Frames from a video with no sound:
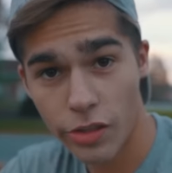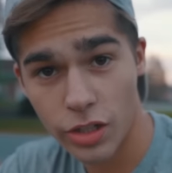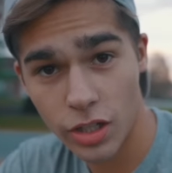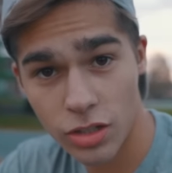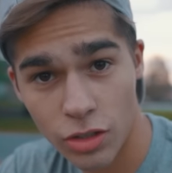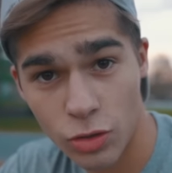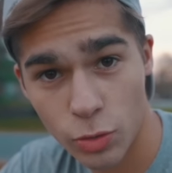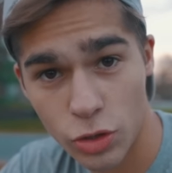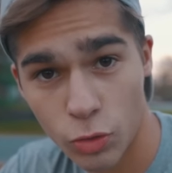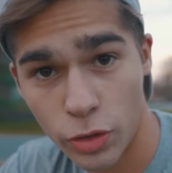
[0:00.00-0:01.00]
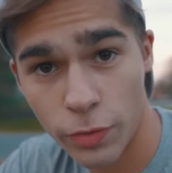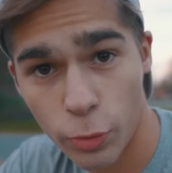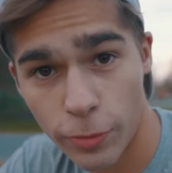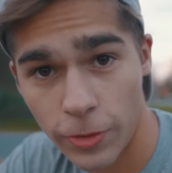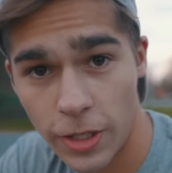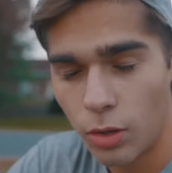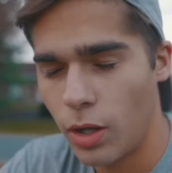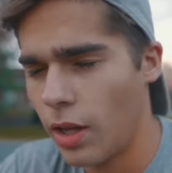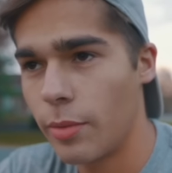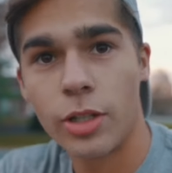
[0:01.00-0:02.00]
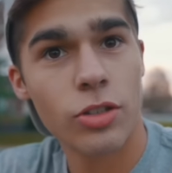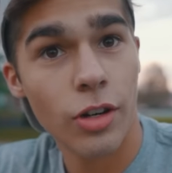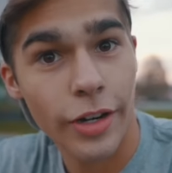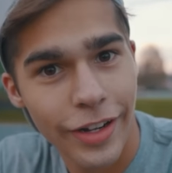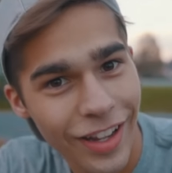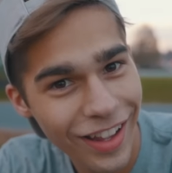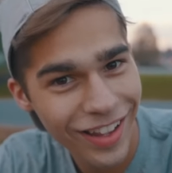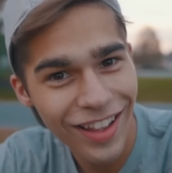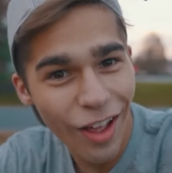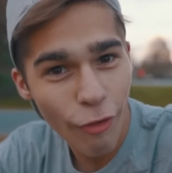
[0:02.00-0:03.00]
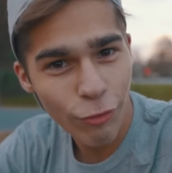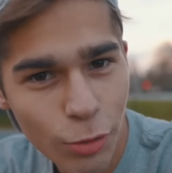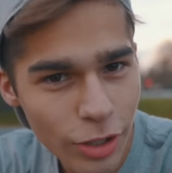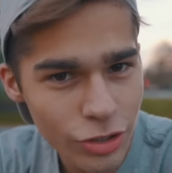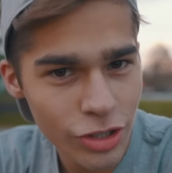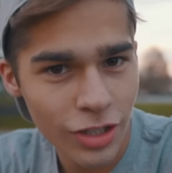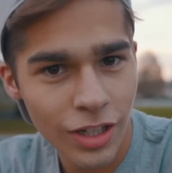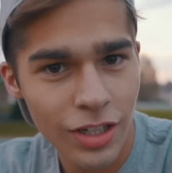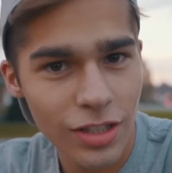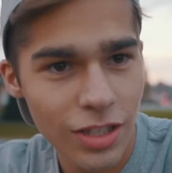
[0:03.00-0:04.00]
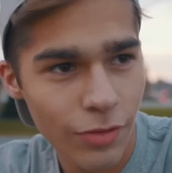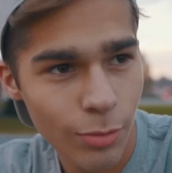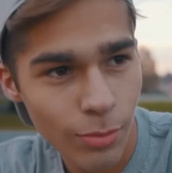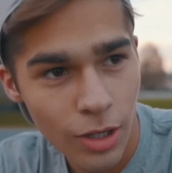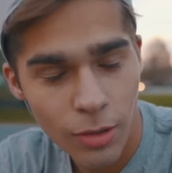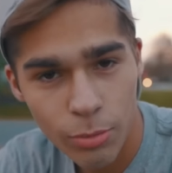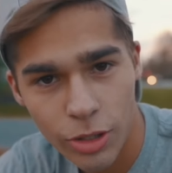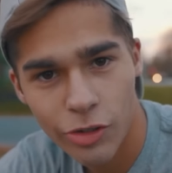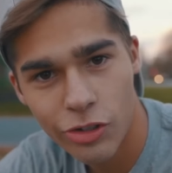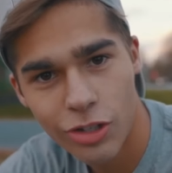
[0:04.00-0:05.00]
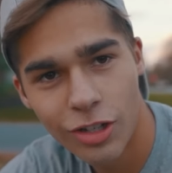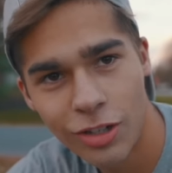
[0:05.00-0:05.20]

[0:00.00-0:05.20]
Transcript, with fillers: And the distance was 24 feet. Oh, I mean, sorry, 497 meters.